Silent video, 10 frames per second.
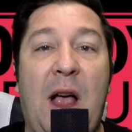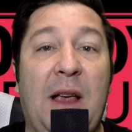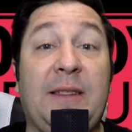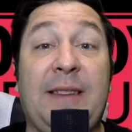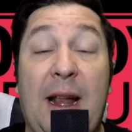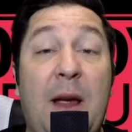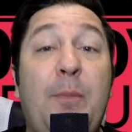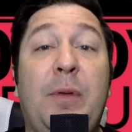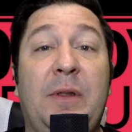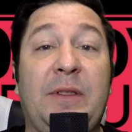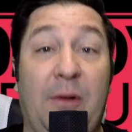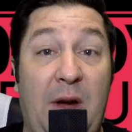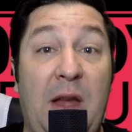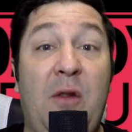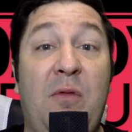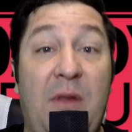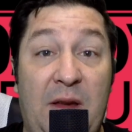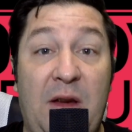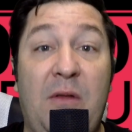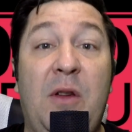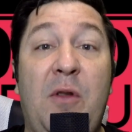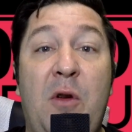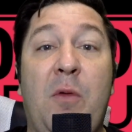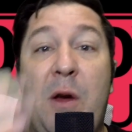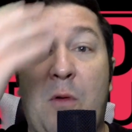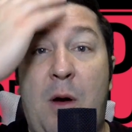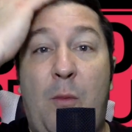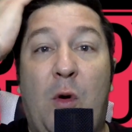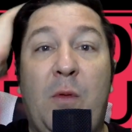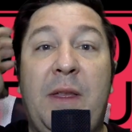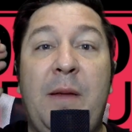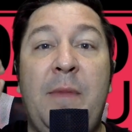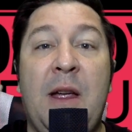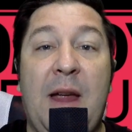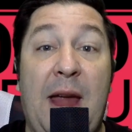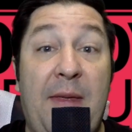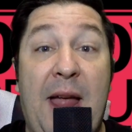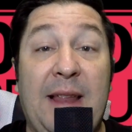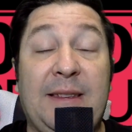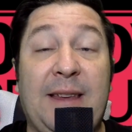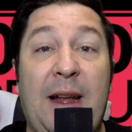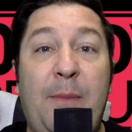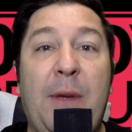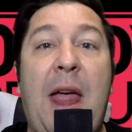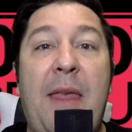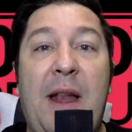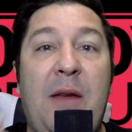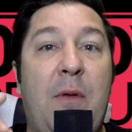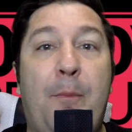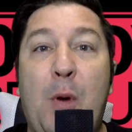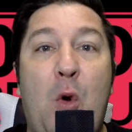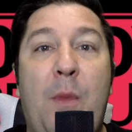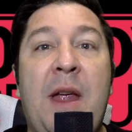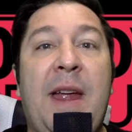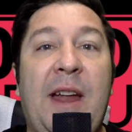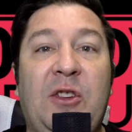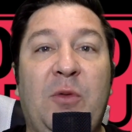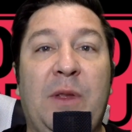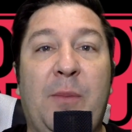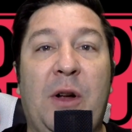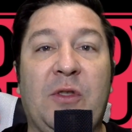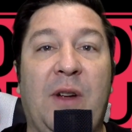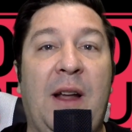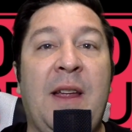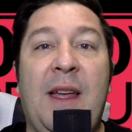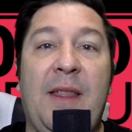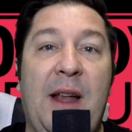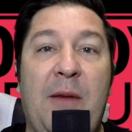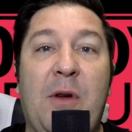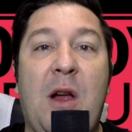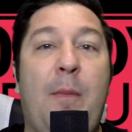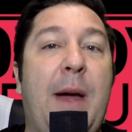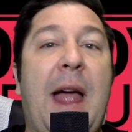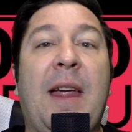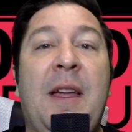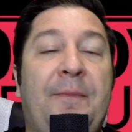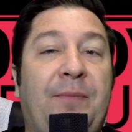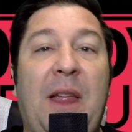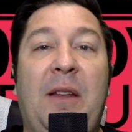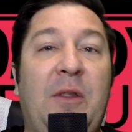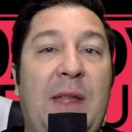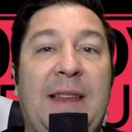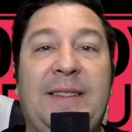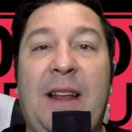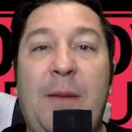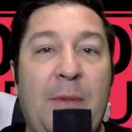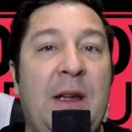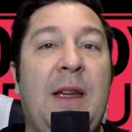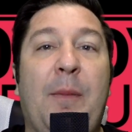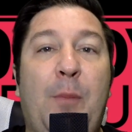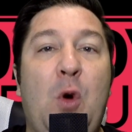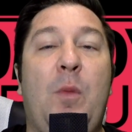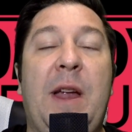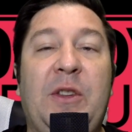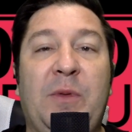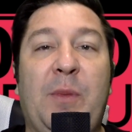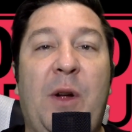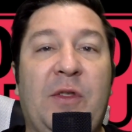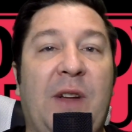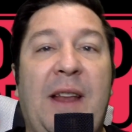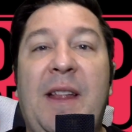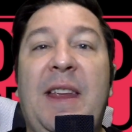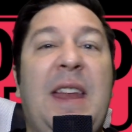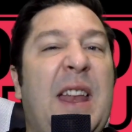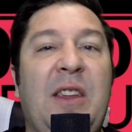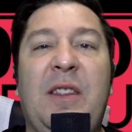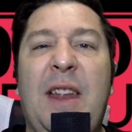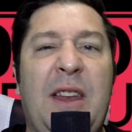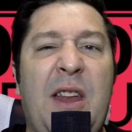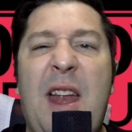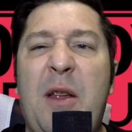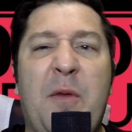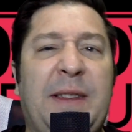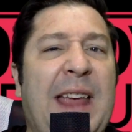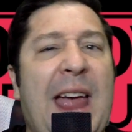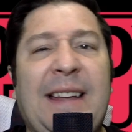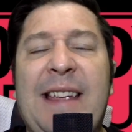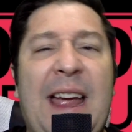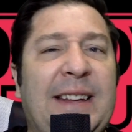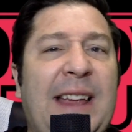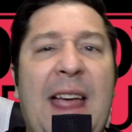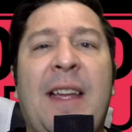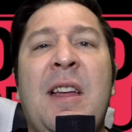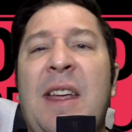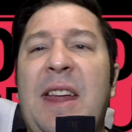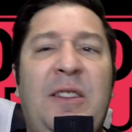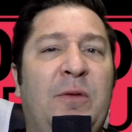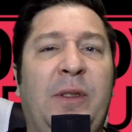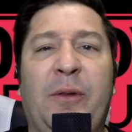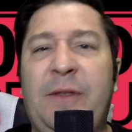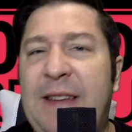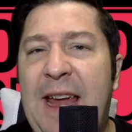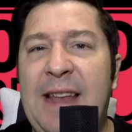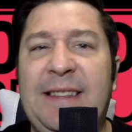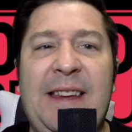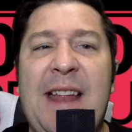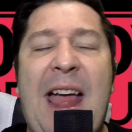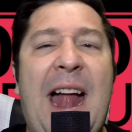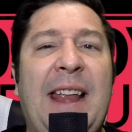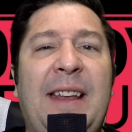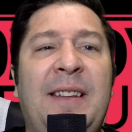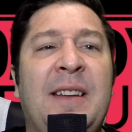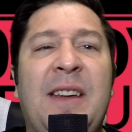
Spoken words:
setup, so he knew you knew you were on board with him in that setup, and then he would boom hit you with the punchline. And then he would come back and do that setup, boom hit you with the punchline, and then he'd hit you with tag tag tag. He'd do a little dance. He'd add in